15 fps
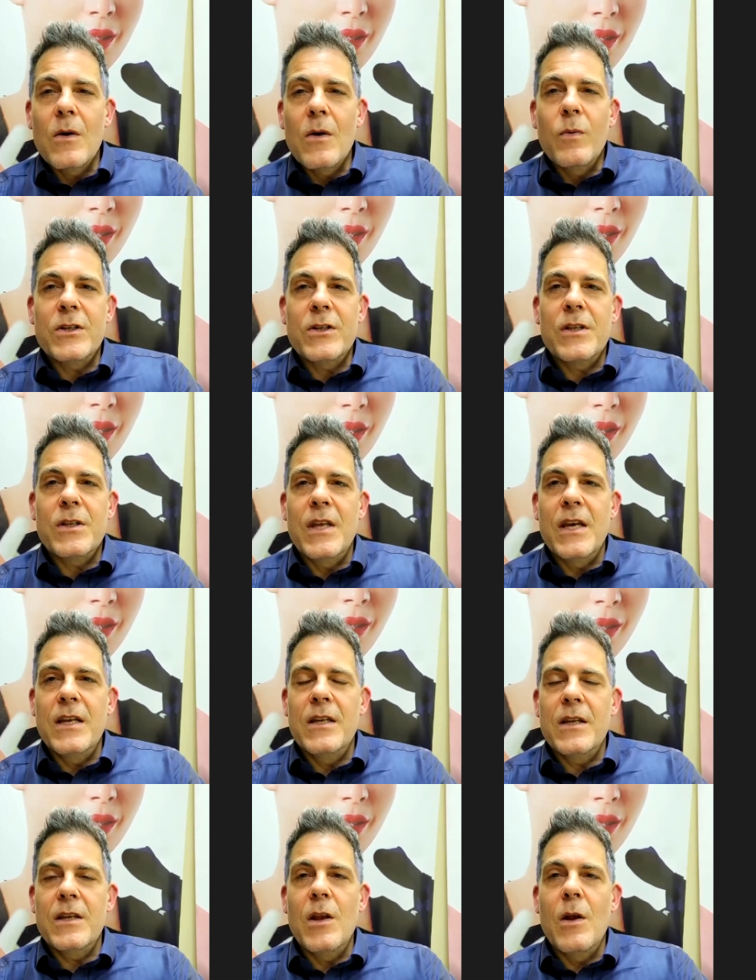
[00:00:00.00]
which then
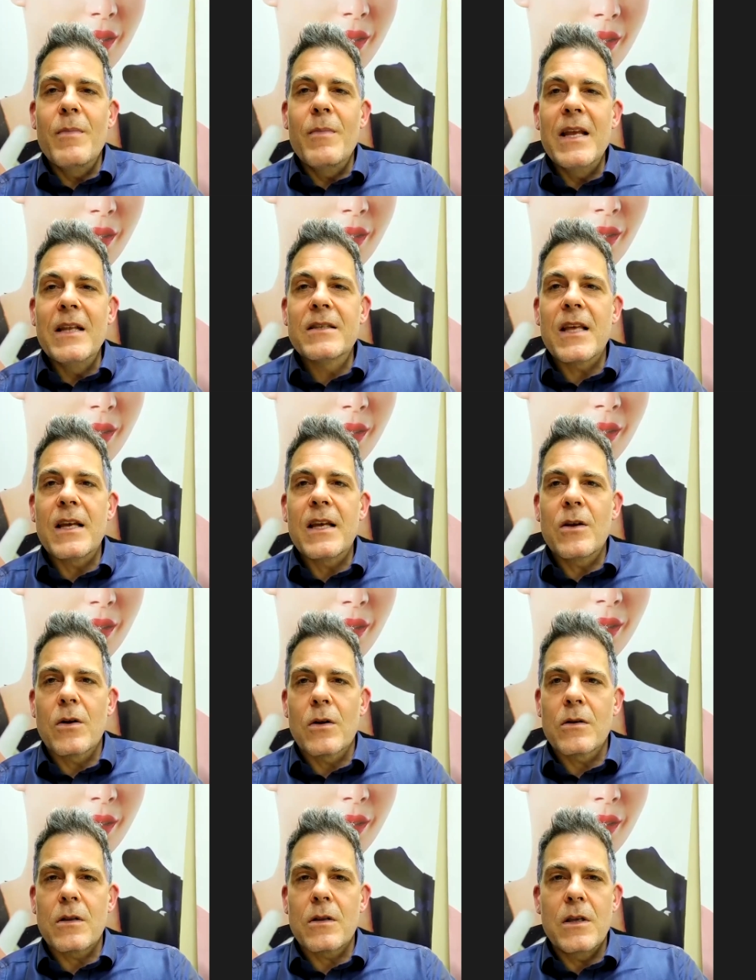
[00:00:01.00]
means that your
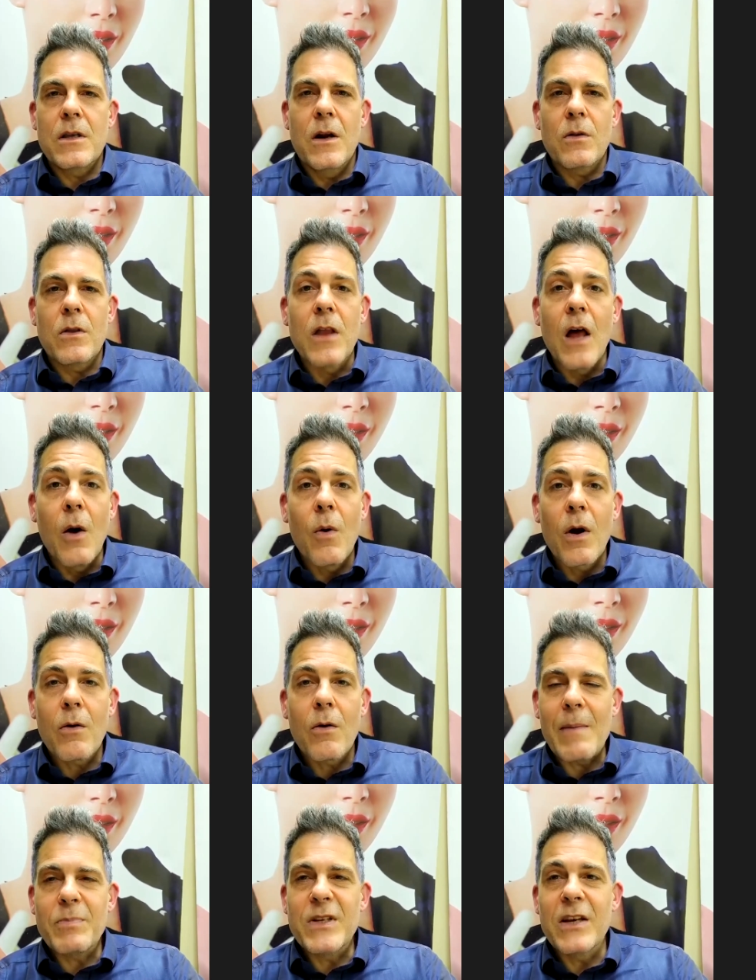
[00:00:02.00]
lower
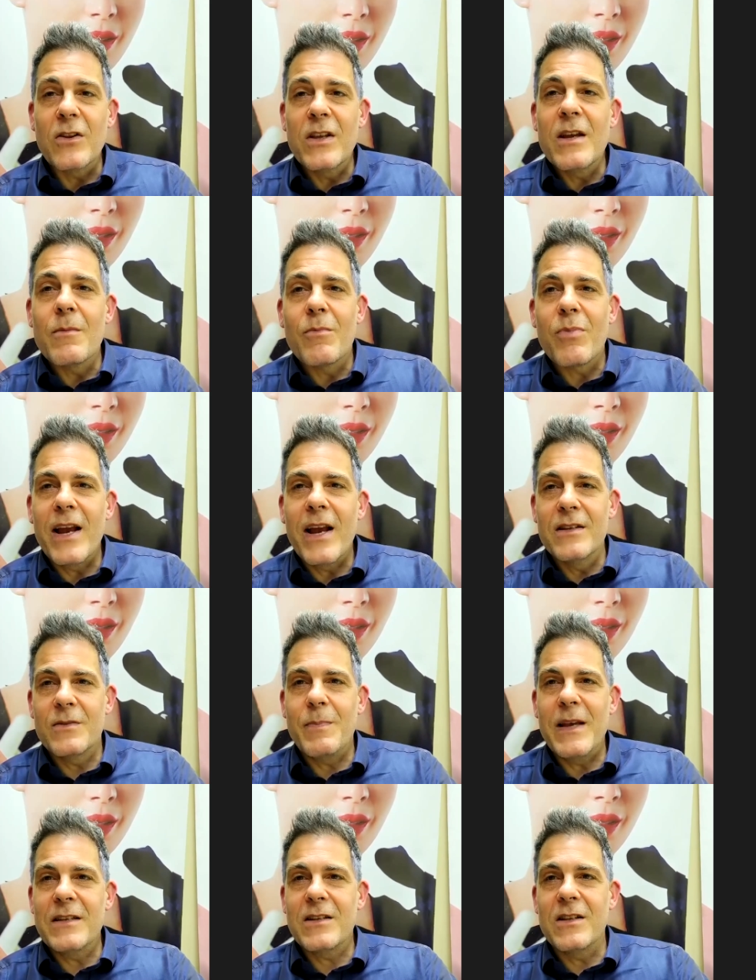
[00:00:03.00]
reptilian brain is
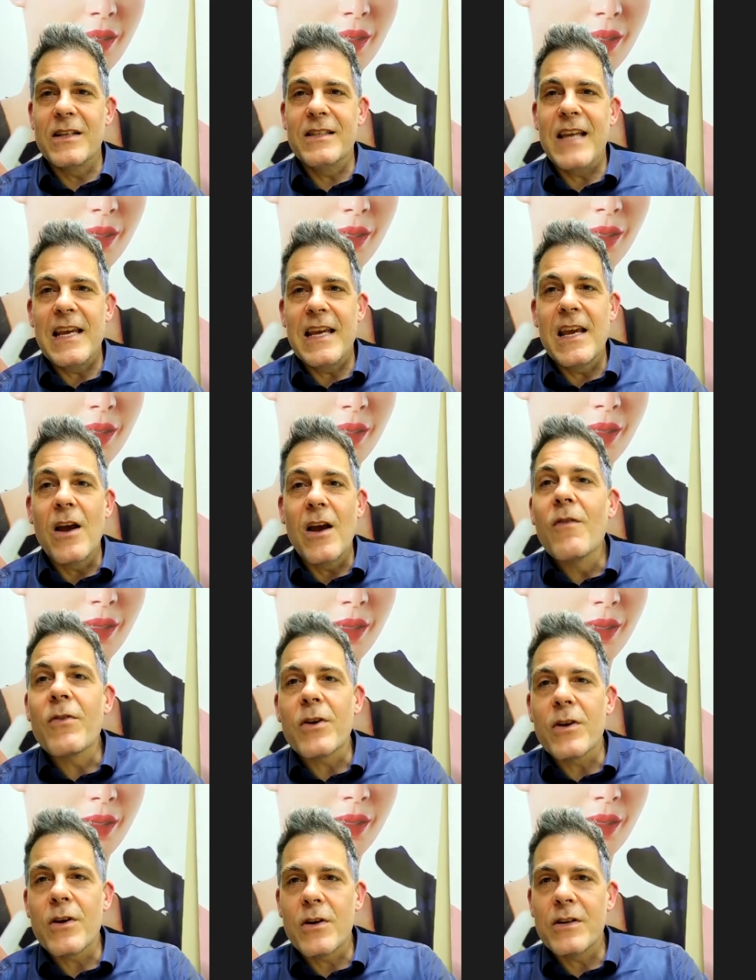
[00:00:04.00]
basically taking over
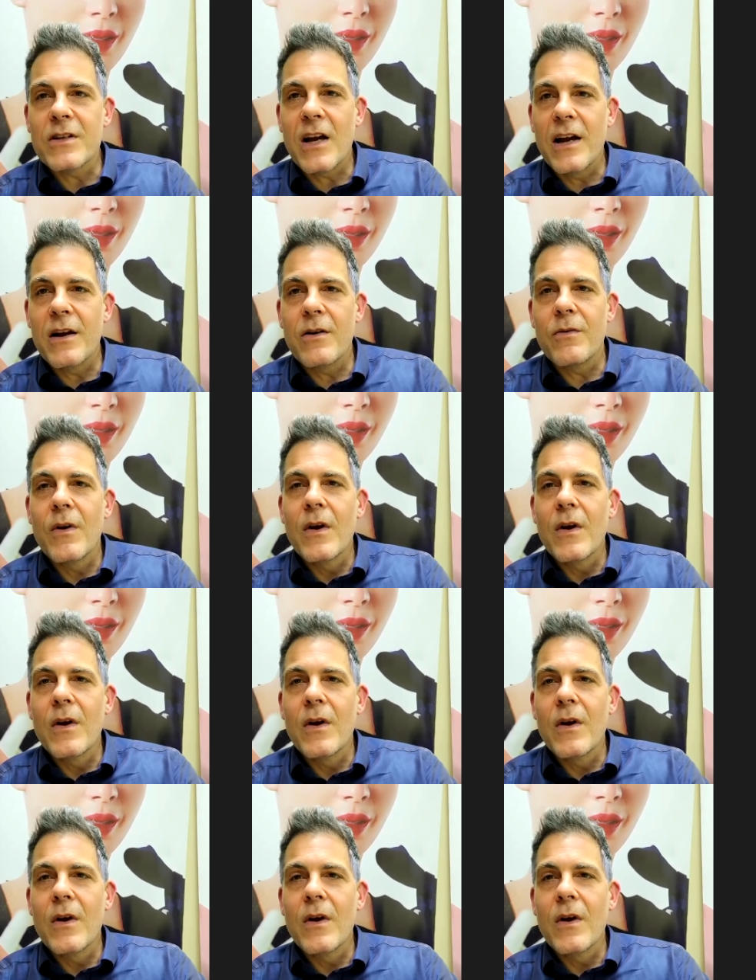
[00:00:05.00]
your entire